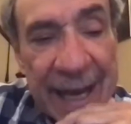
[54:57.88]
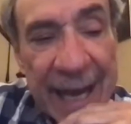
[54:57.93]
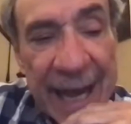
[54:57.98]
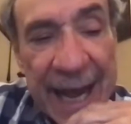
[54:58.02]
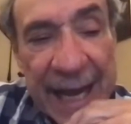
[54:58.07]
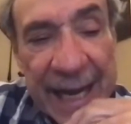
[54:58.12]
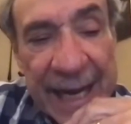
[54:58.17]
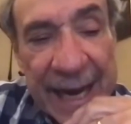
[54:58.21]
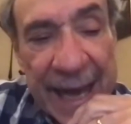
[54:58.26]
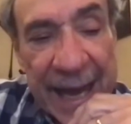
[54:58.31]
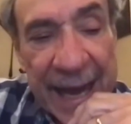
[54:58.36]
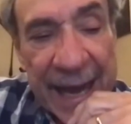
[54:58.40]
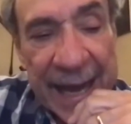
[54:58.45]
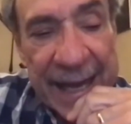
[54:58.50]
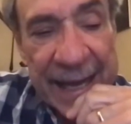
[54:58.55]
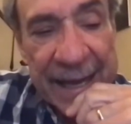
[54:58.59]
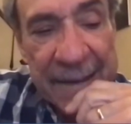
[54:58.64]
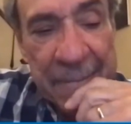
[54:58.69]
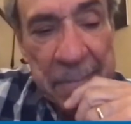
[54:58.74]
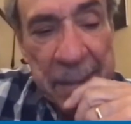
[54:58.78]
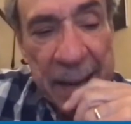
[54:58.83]
And I
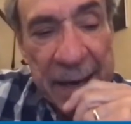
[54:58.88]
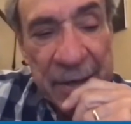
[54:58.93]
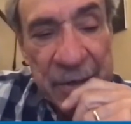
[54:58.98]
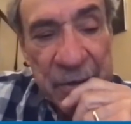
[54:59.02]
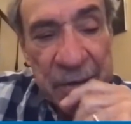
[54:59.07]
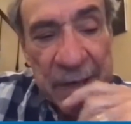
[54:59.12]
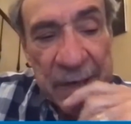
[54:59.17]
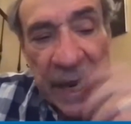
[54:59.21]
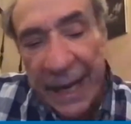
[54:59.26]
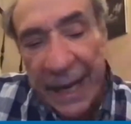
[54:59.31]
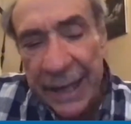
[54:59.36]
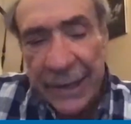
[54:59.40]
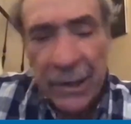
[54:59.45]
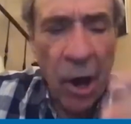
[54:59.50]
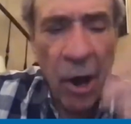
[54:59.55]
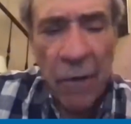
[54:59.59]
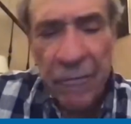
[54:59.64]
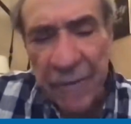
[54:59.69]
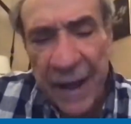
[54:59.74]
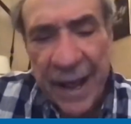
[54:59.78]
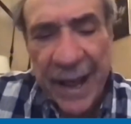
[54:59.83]
had mentioned in an
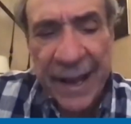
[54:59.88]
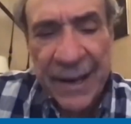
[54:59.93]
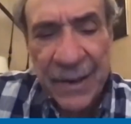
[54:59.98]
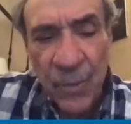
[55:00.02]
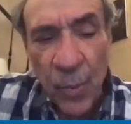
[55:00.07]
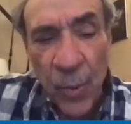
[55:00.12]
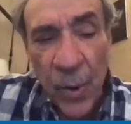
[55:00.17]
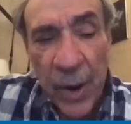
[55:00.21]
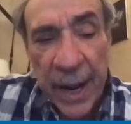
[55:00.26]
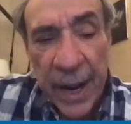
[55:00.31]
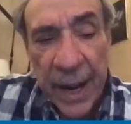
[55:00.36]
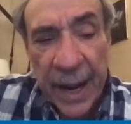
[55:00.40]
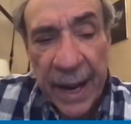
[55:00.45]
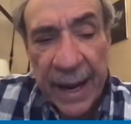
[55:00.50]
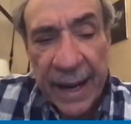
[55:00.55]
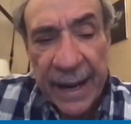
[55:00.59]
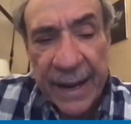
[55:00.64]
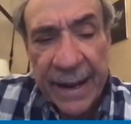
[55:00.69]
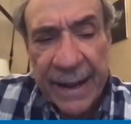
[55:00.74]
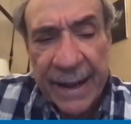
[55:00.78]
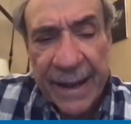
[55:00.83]
offhand
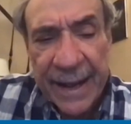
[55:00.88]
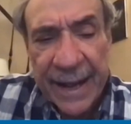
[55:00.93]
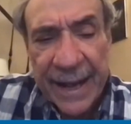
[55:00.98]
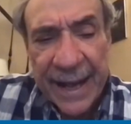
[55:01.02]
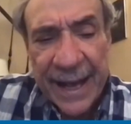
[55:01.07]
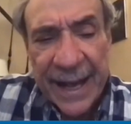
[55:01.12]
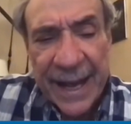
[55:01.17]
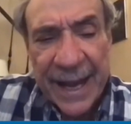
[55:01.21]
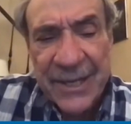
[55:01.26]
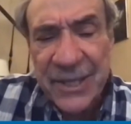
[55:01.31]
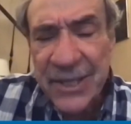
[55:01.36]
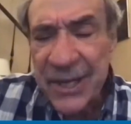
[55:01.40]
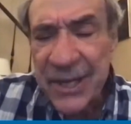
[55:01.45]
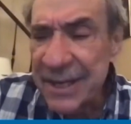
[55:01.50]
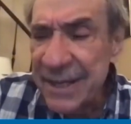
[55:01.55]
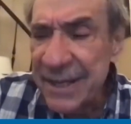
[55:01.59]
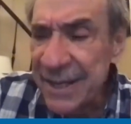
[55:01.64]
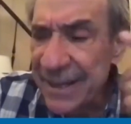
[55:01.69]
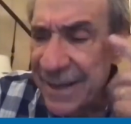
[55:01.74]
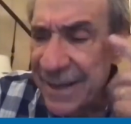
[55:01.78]
way, I said,